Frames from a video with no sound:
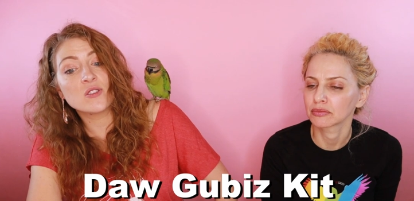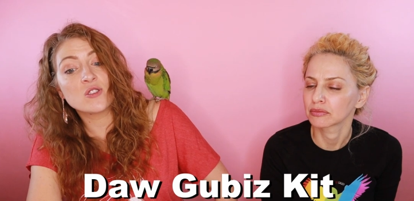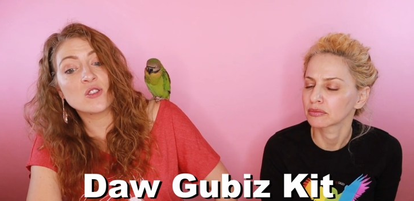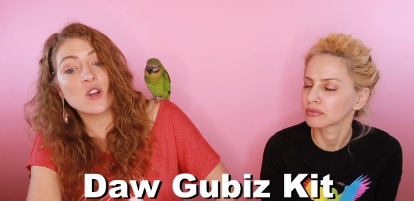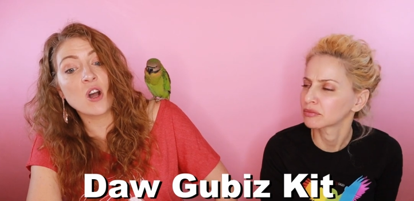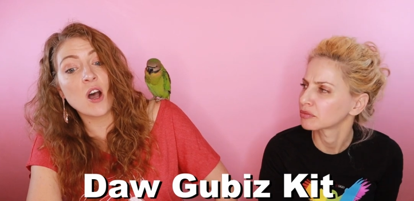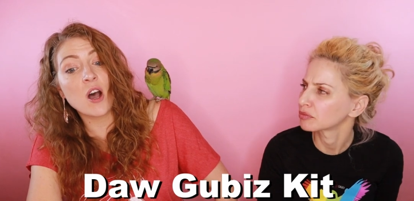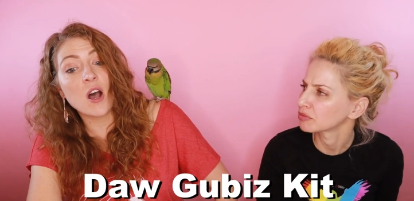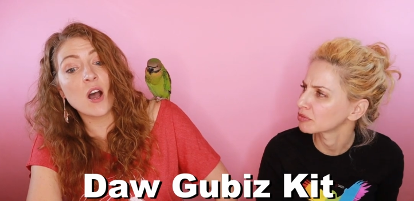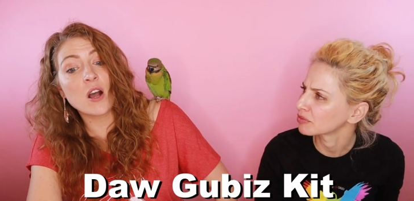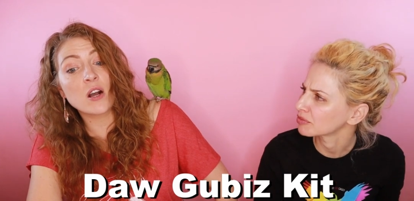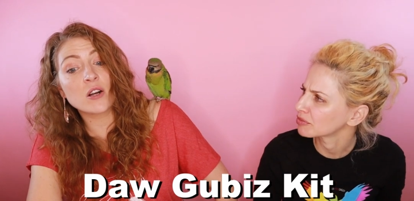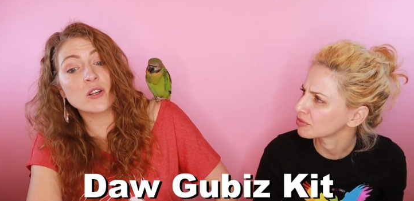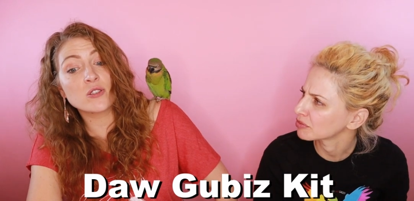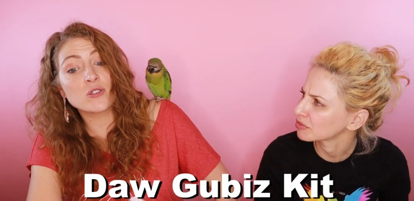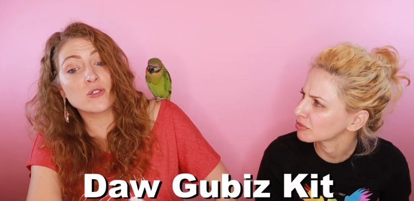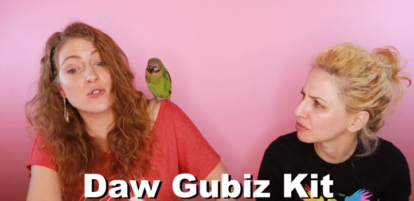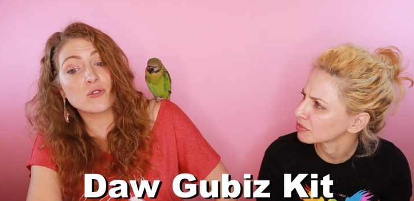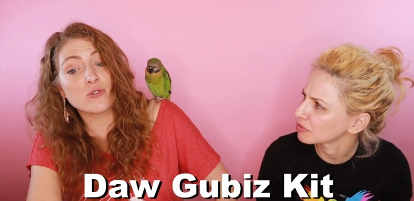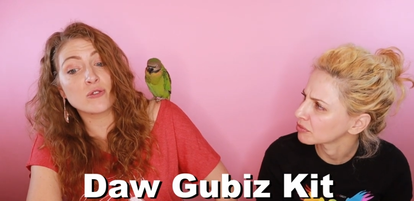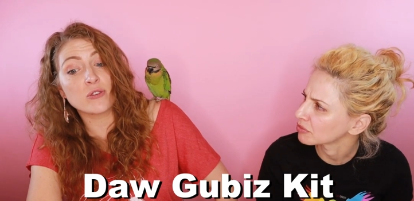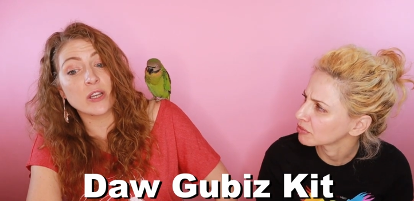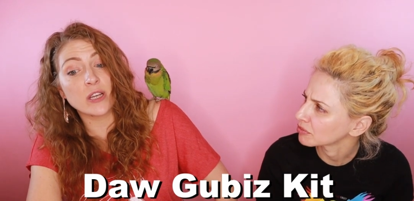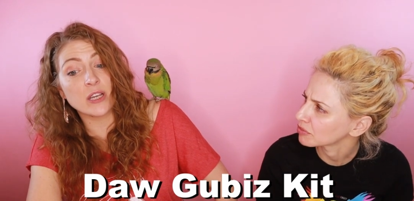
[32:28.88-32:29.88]

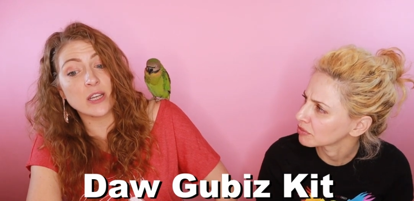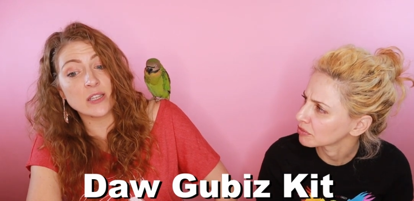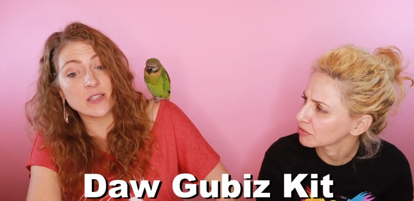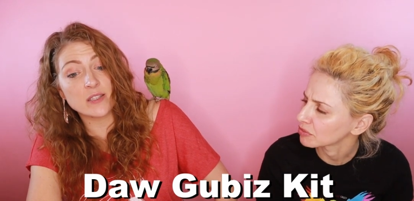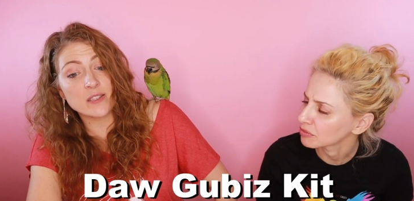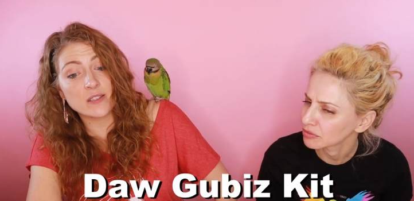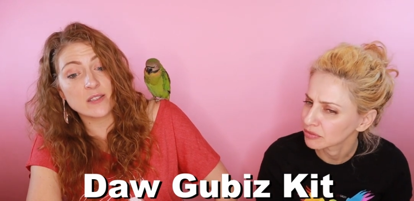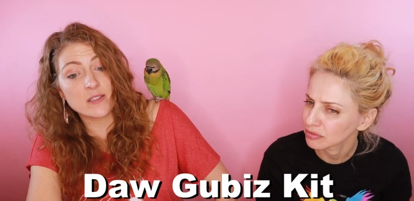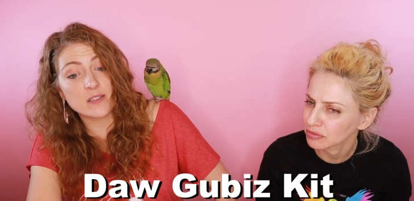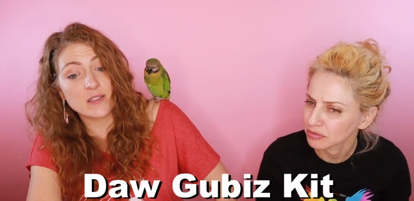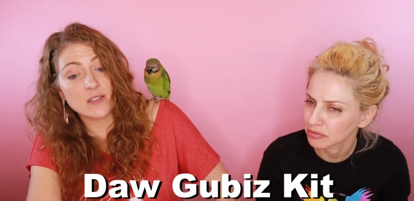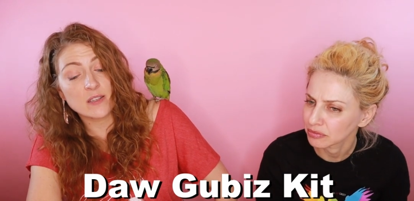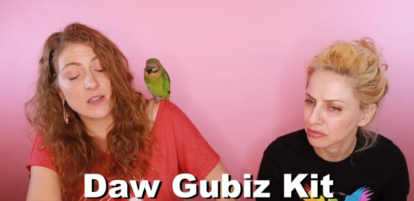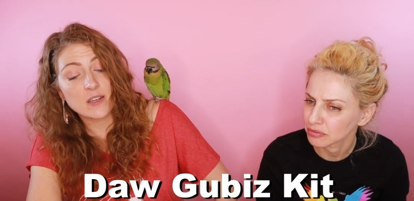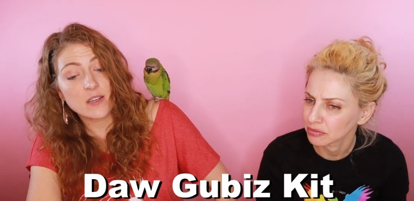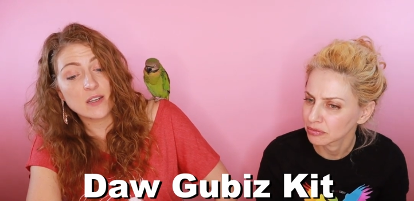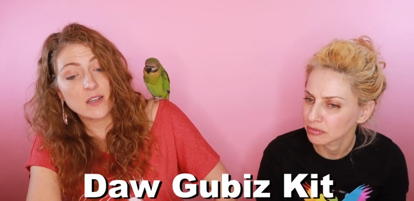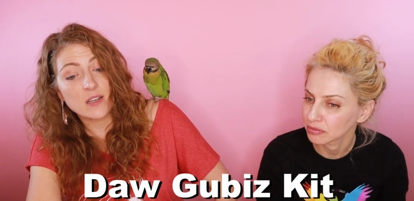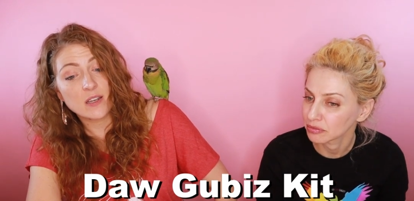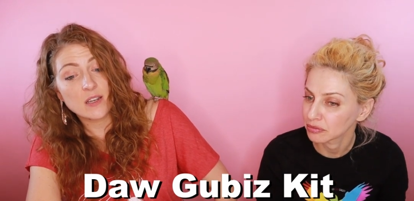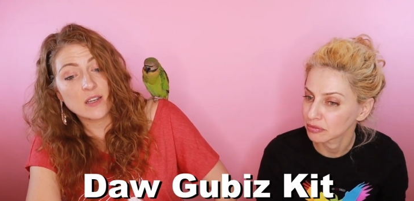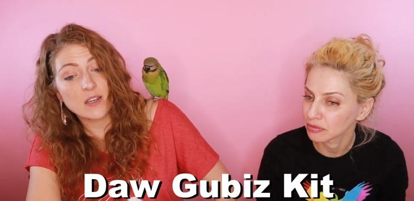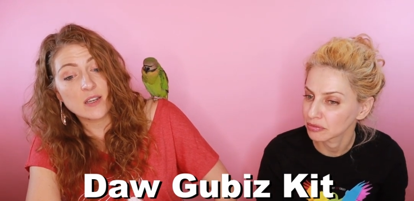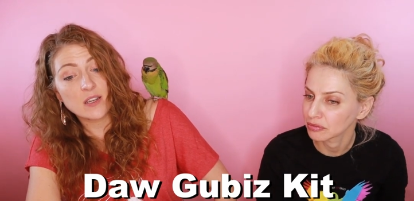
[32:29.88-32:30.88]
Speaker 1: Dog treats
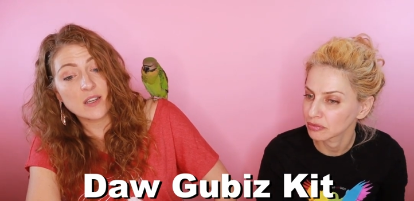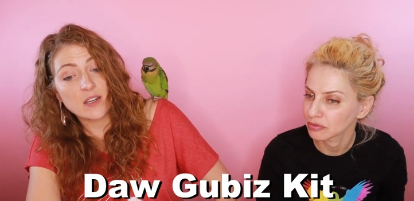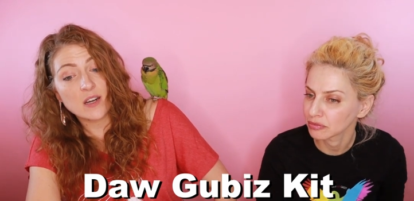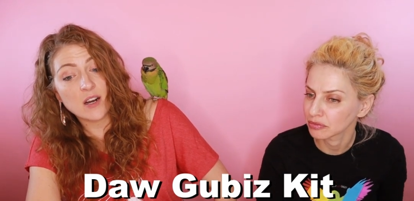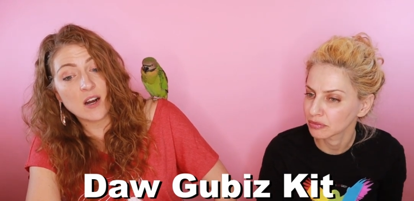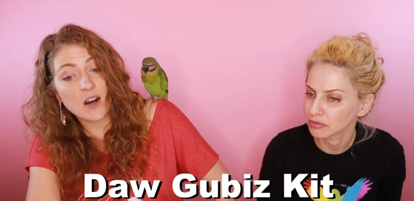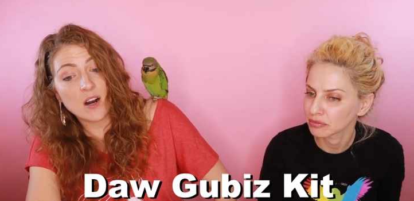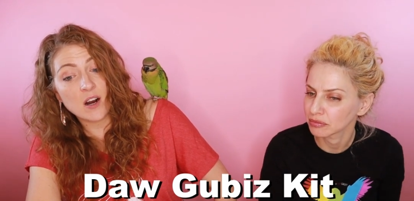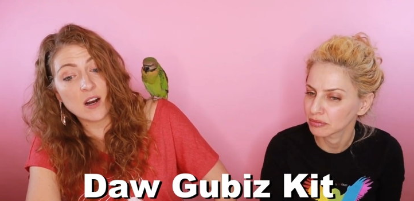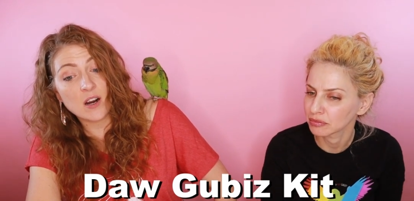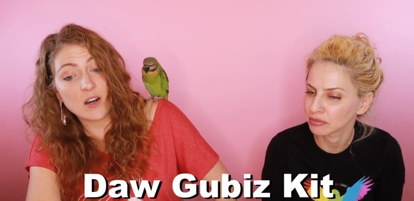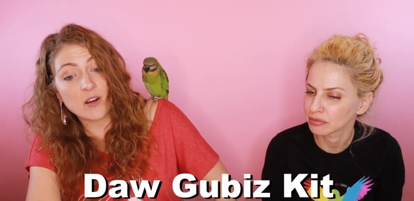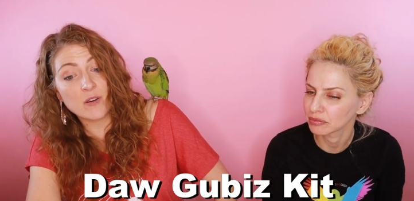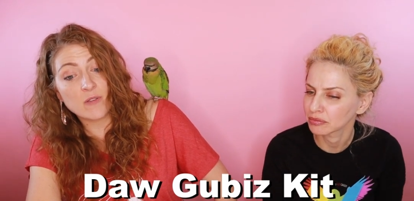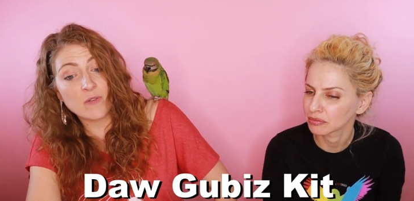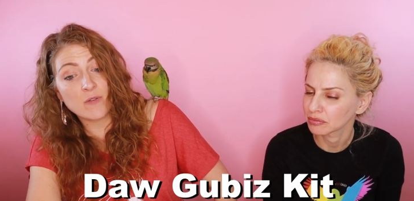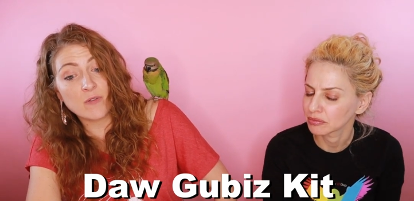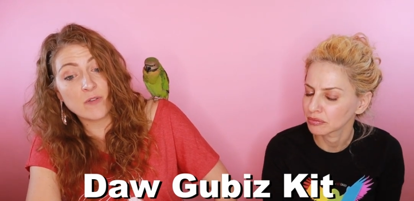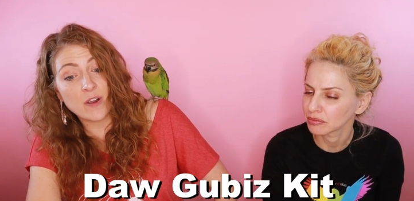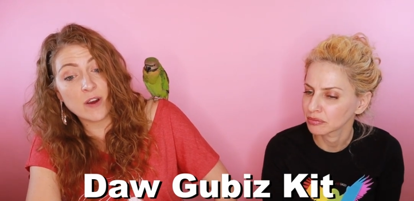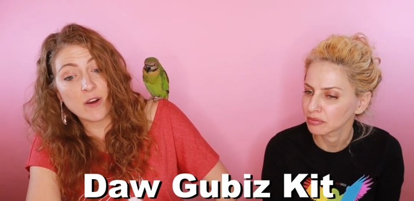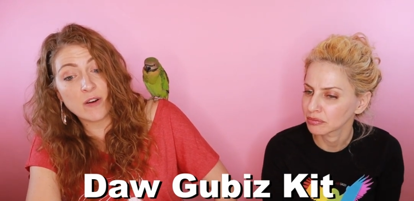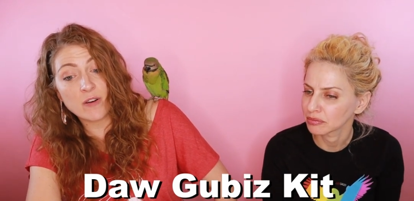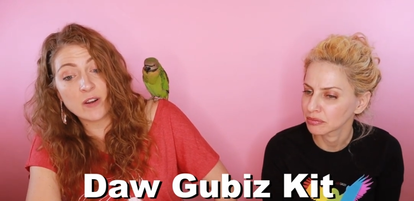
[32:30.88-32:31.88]

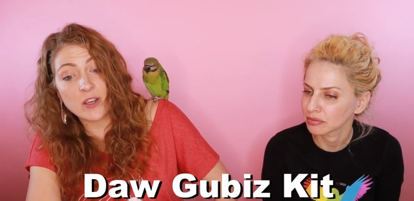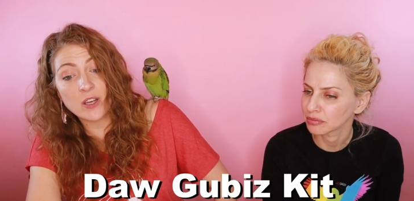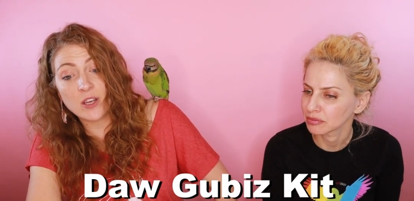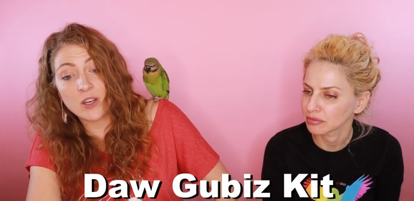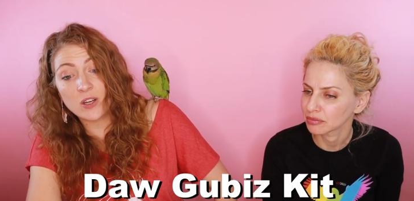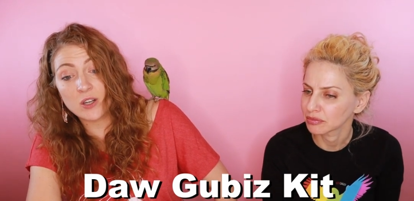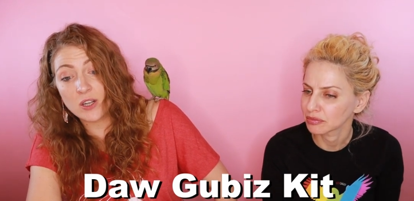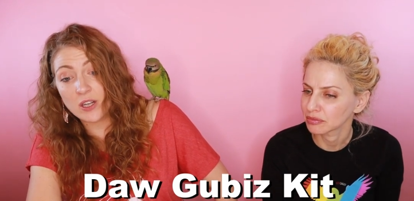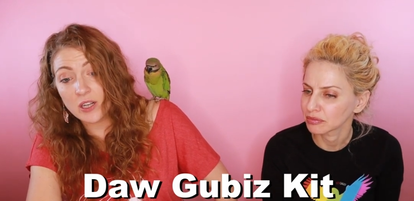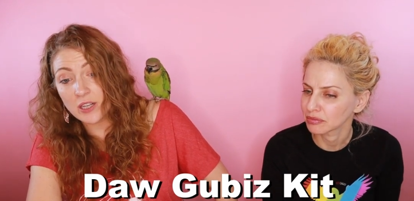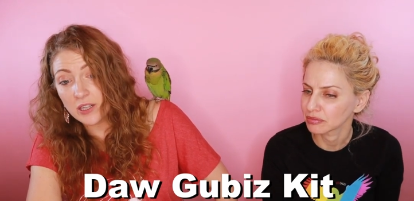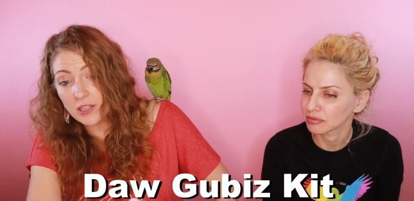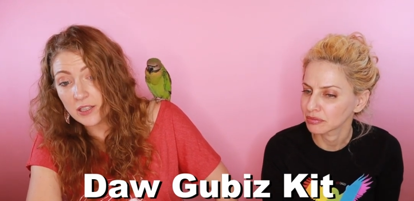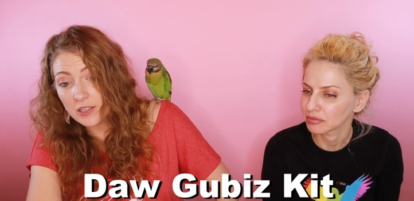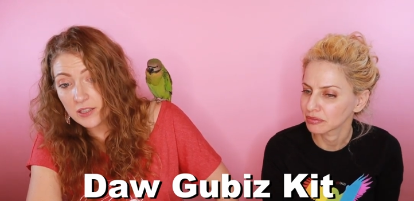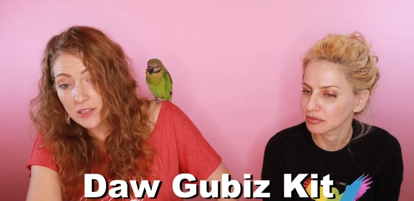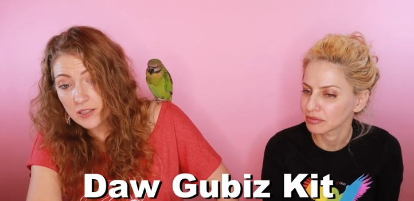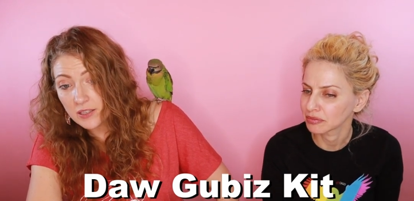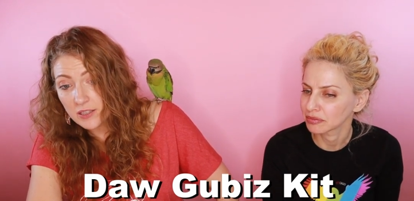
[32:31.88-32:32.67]
are very good.